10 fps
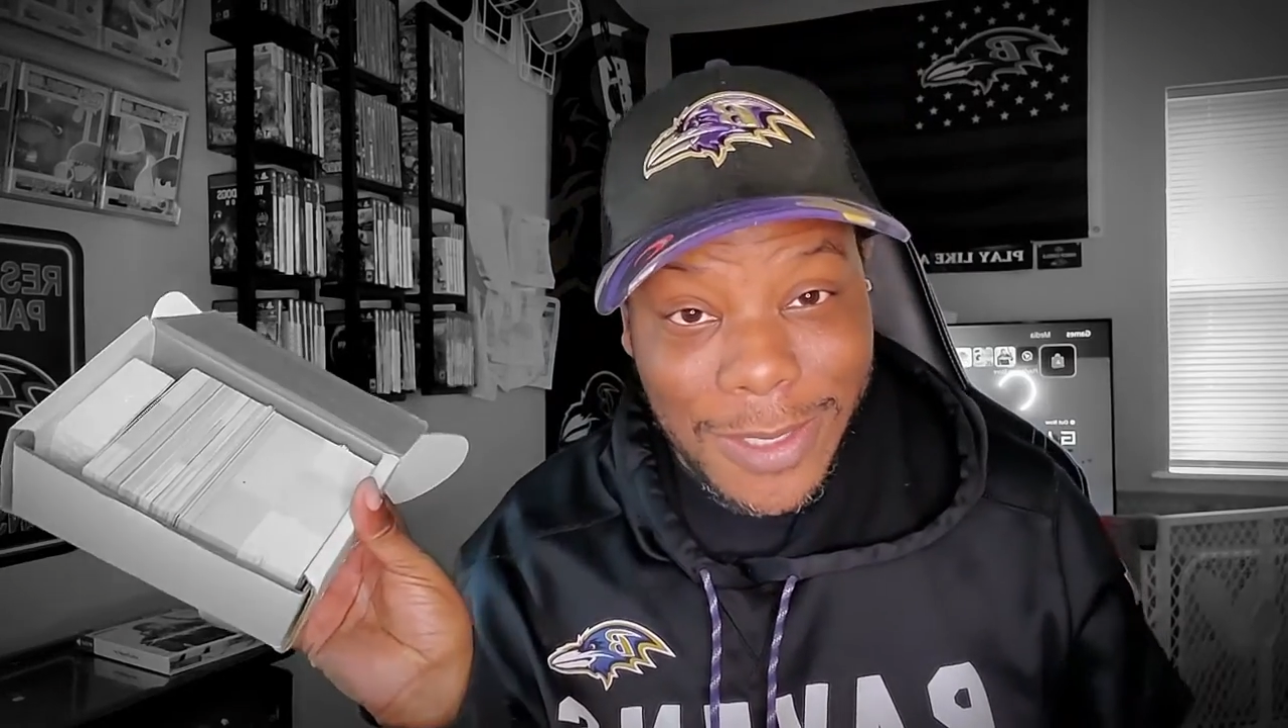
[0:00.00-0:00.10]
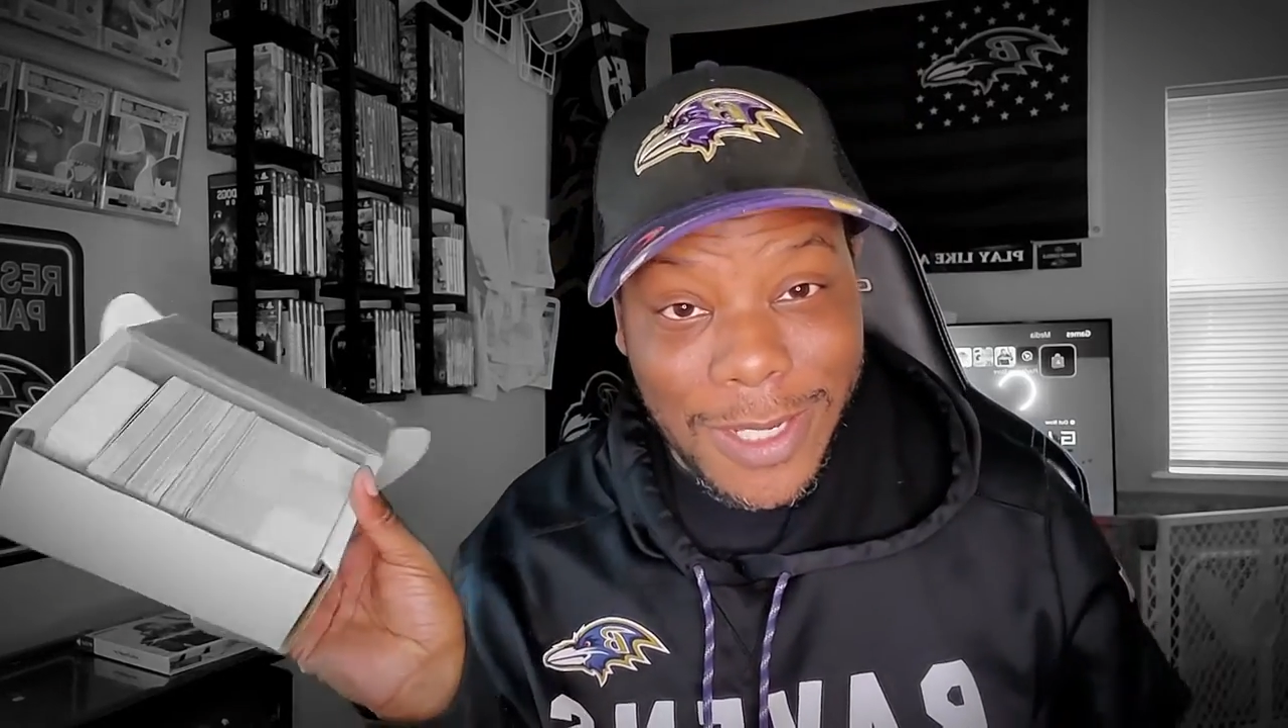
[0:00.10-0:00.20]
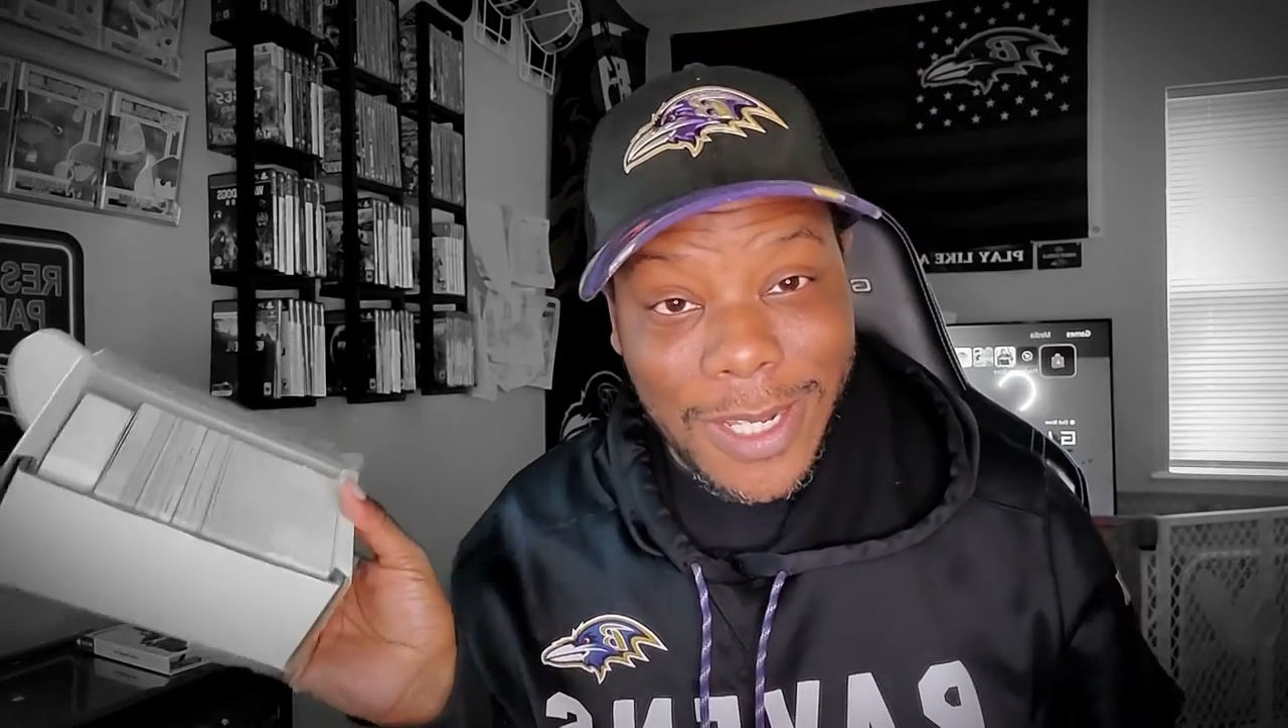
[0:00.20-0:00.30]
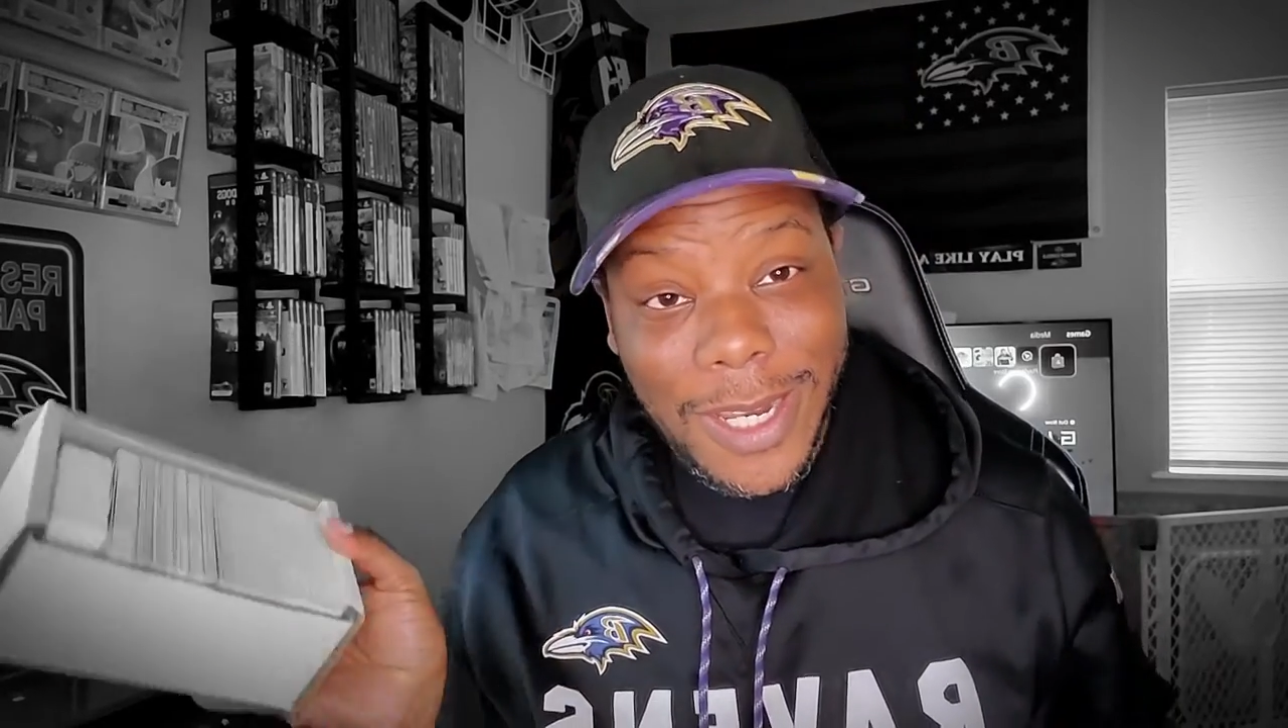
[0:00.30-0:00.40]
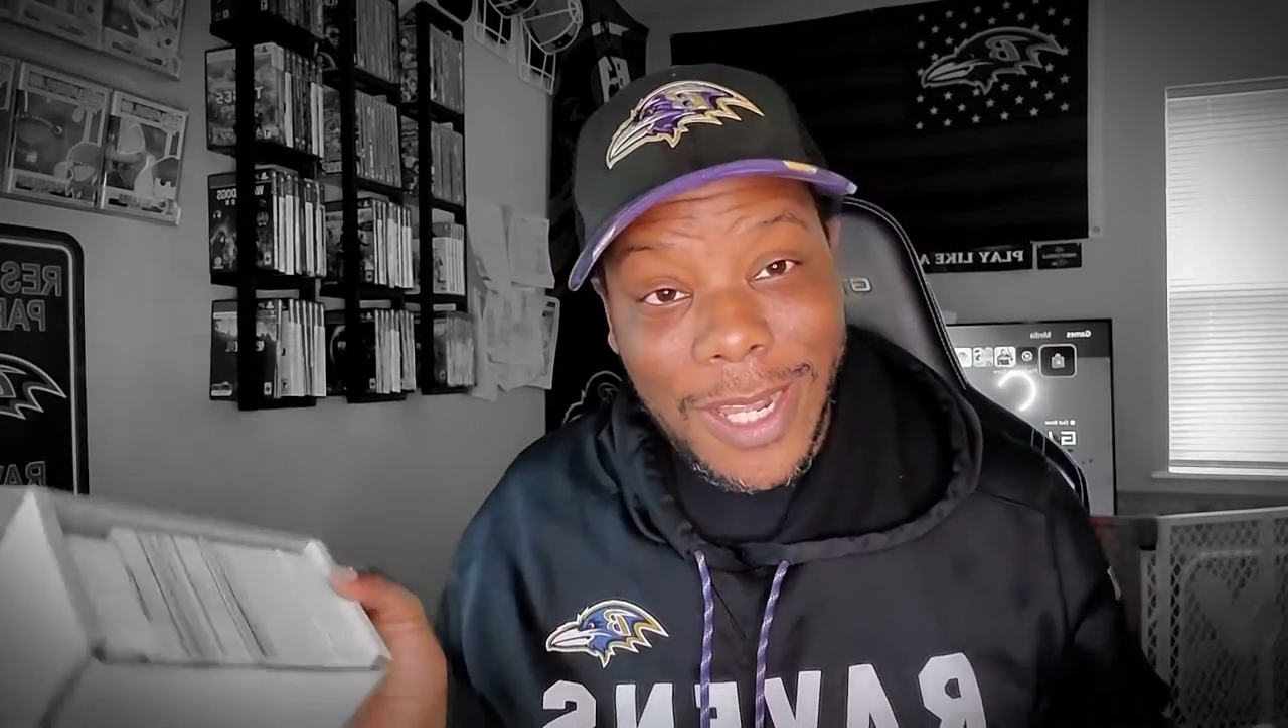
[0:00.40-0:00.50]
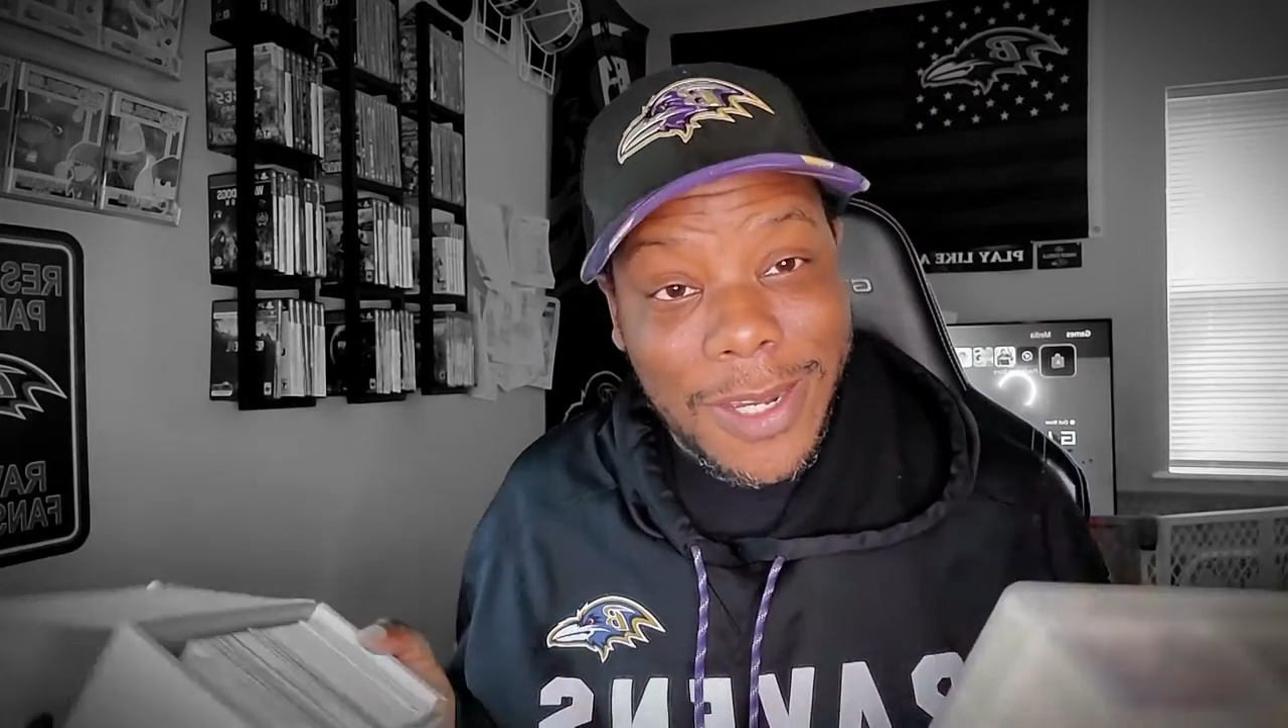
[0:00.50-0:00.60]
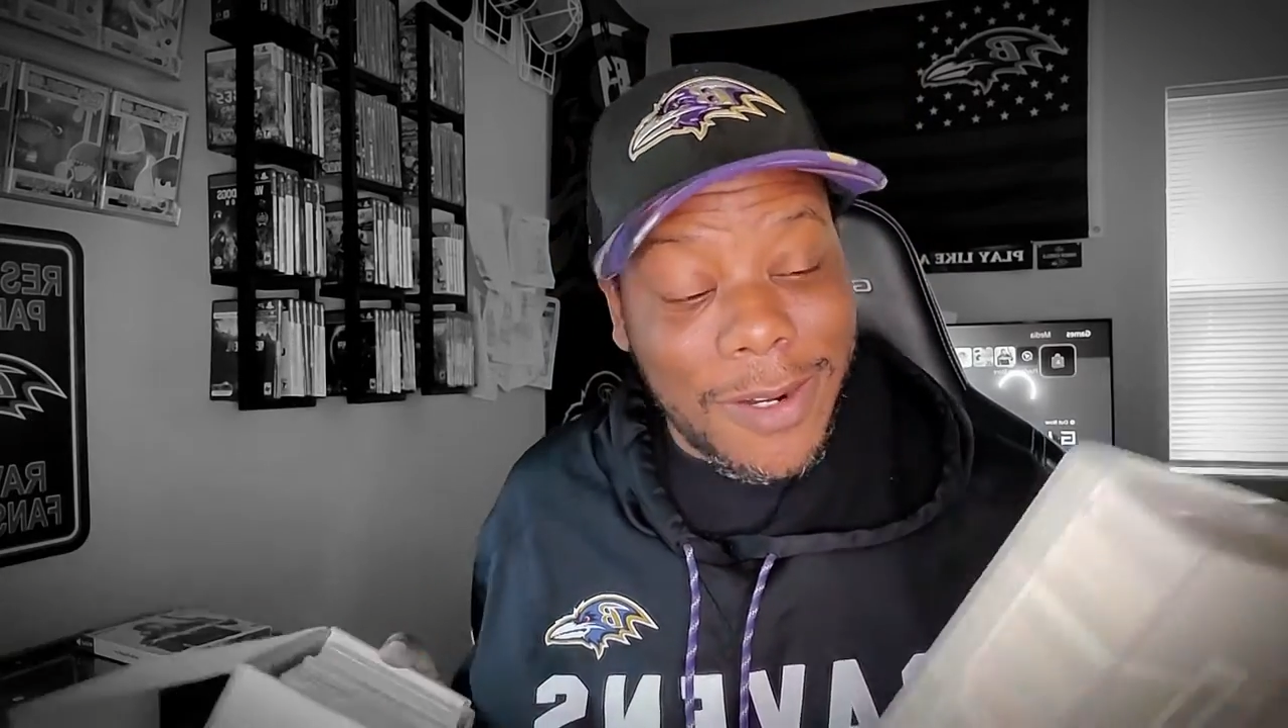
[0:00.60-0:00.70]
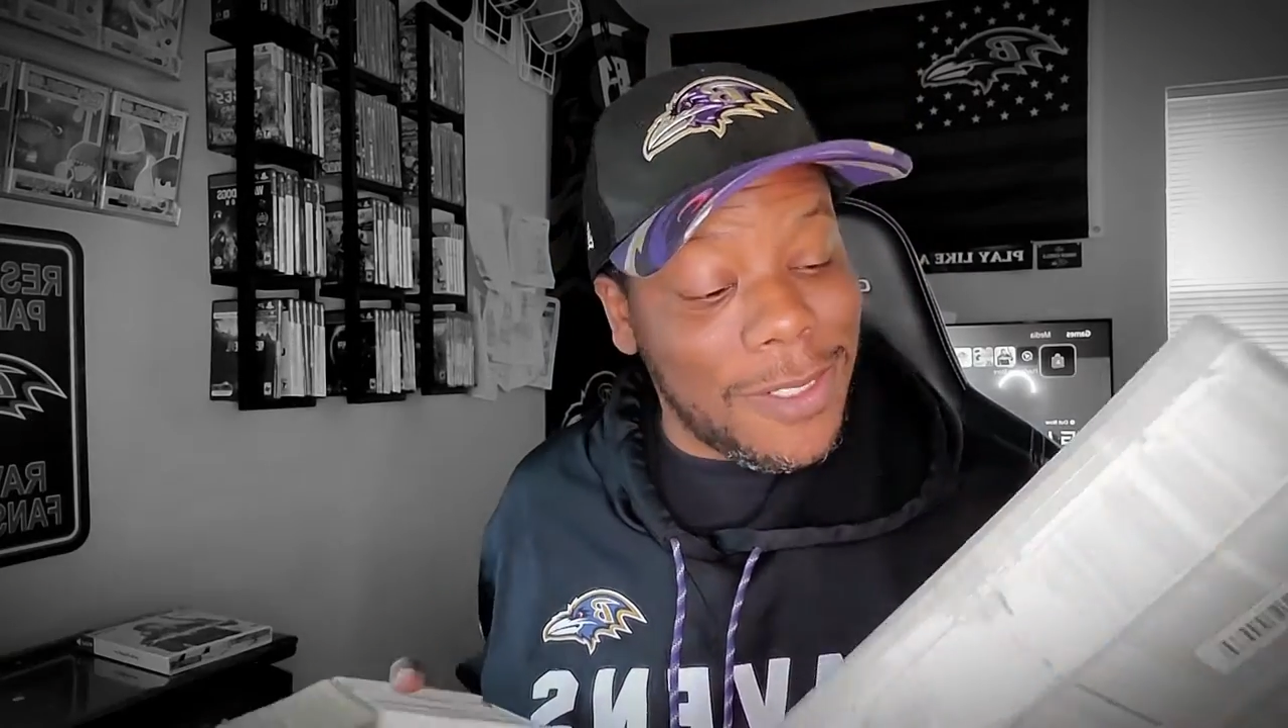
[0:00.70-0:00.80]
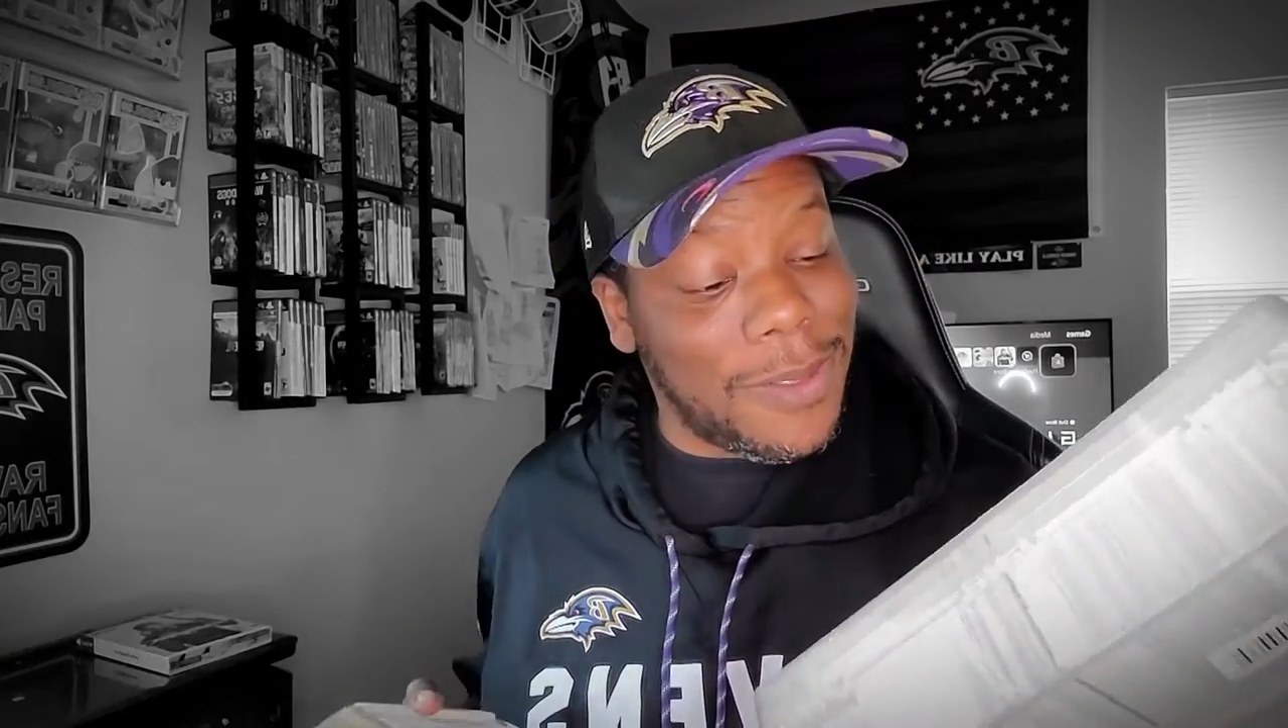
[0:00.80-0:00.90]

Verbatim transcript: to collect cards.